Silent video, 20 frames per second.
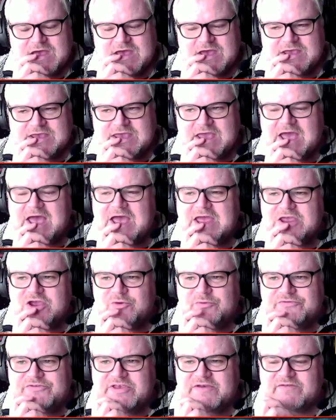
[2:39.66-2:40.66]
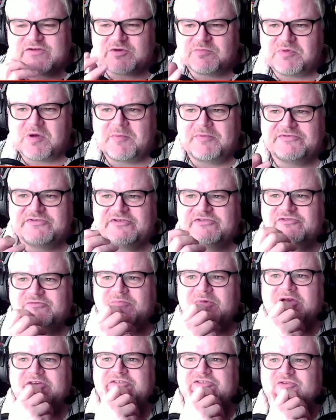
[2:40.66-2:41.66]
a guy who was given a proposition
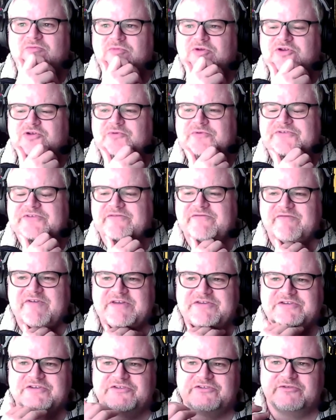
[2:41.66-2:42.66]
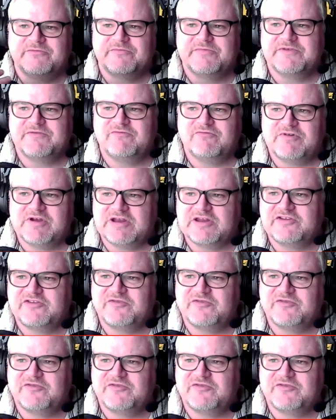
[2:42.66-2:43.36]
by someone who has invented something really